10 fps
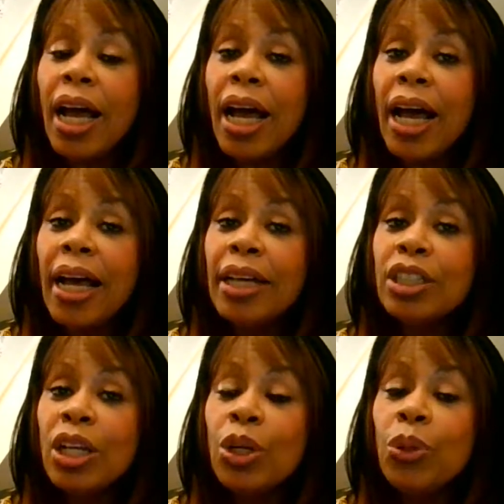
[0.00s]

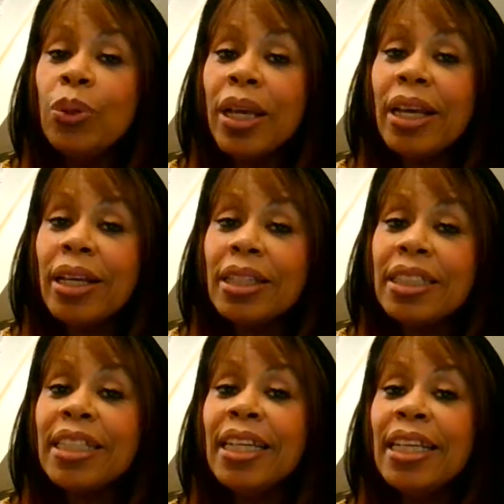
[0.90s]
and Luke
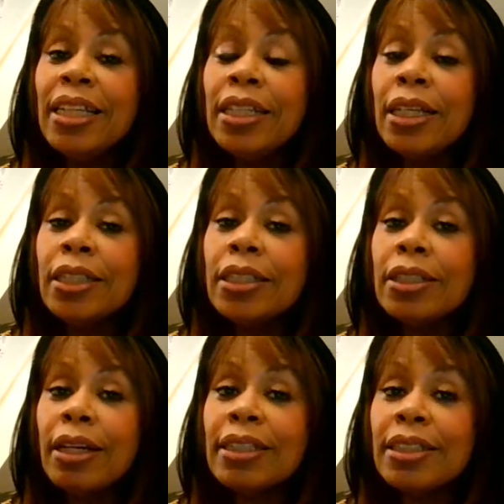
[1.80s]
T
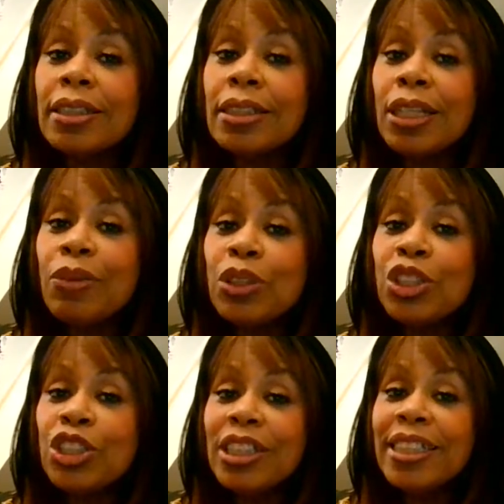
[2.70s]
decided to stick with
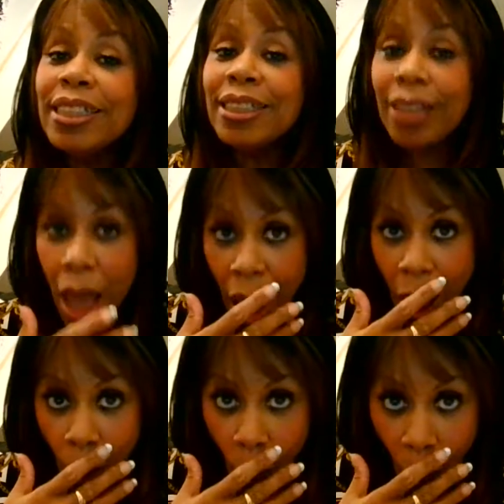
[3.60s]
Siânnise.
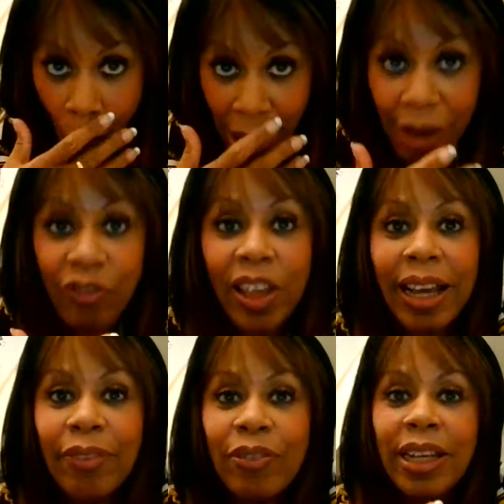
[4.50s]
If
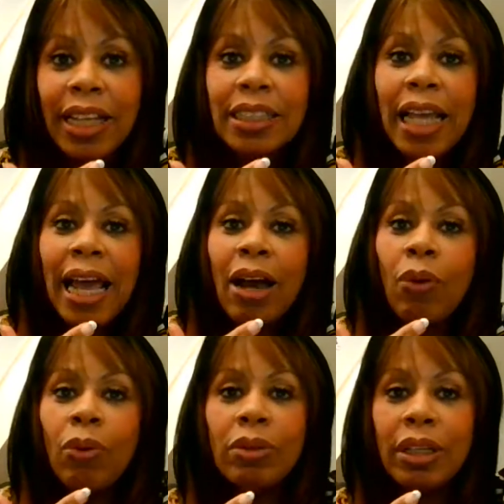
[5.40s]
that ever gets
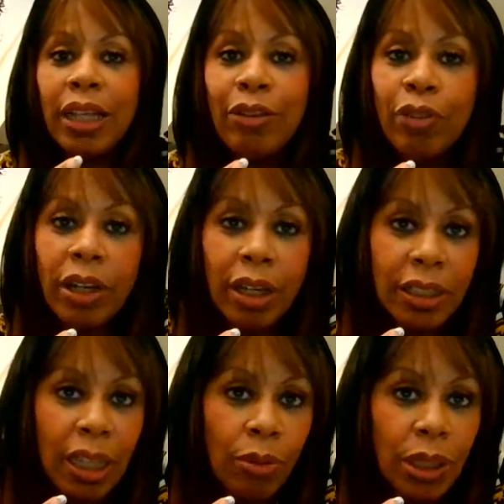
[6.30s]
out, that they
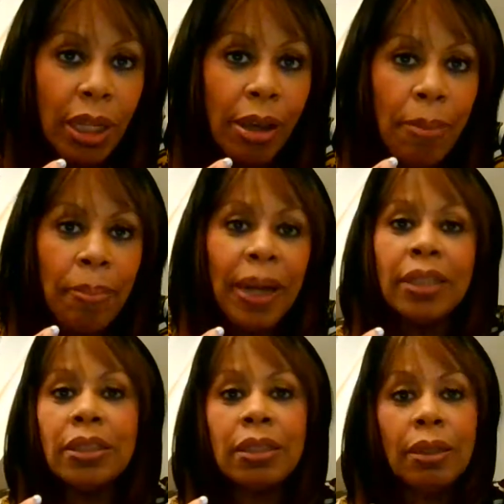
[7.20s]
realised they were second
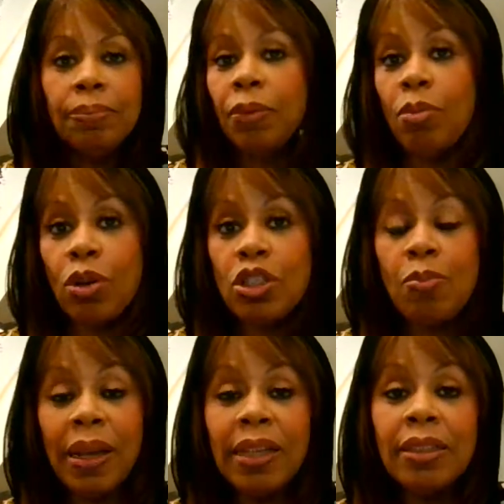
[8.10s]
best. Because
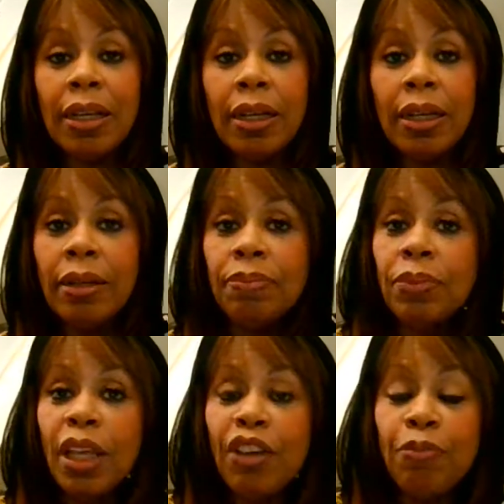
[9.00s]
basically,
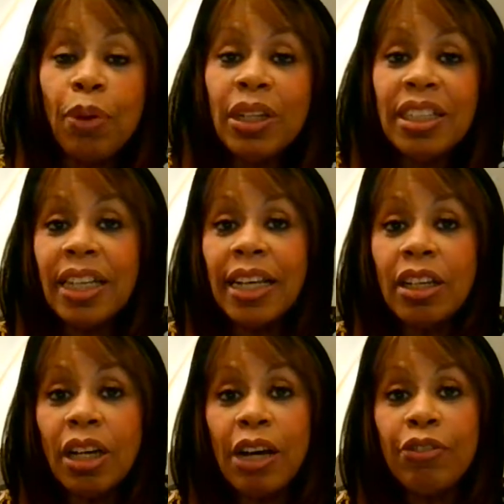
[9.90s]
if Molly had
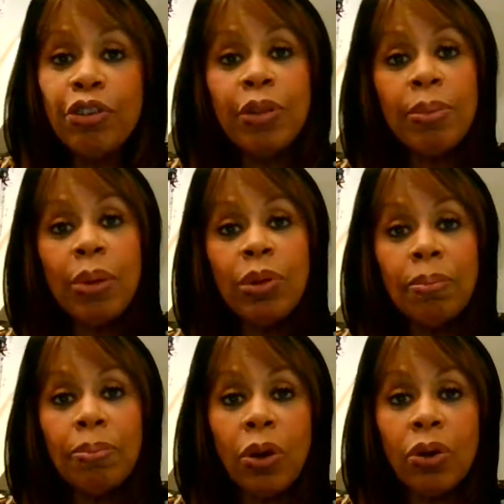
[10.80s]
taken either of them, they would
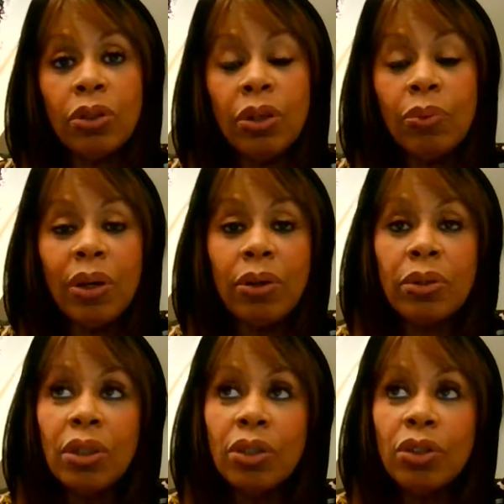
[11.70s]
have gone, well,
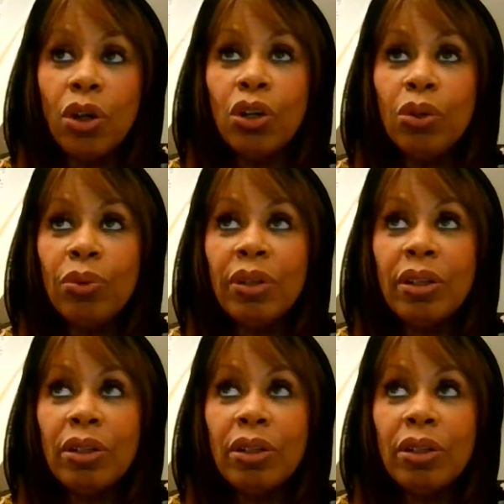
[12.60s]
not Luke